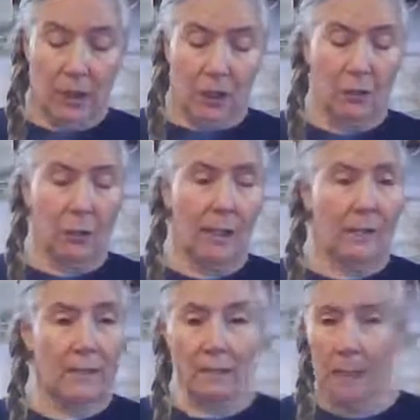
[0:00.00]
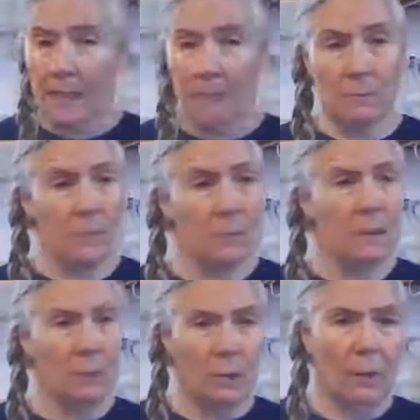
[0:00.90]
You know what? Sometimes
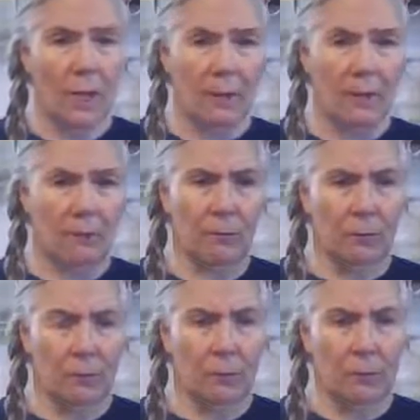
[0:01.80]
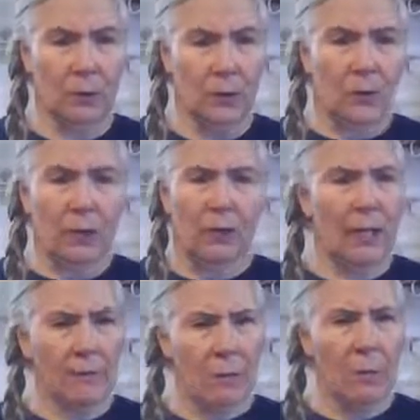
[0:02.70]
when you have the flu, you
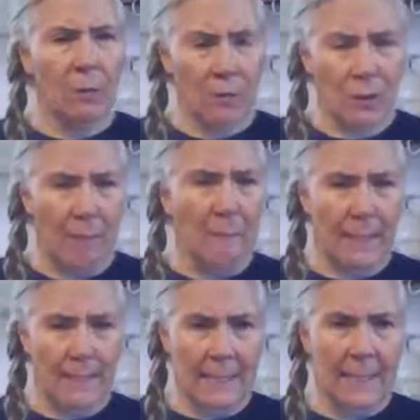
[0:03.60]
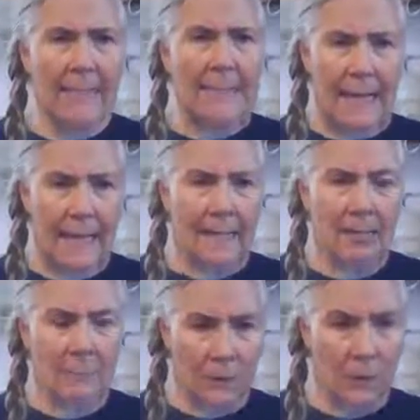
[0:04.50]
have the most amazing God
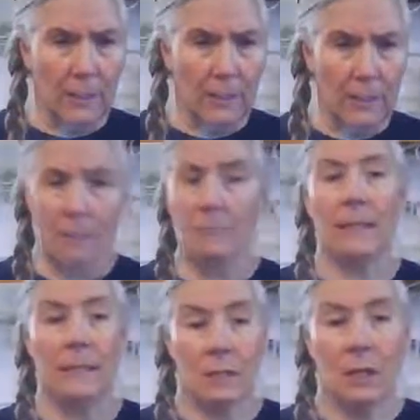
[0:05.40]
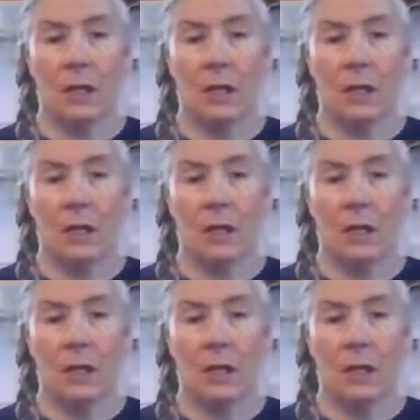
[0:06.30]
experiences, because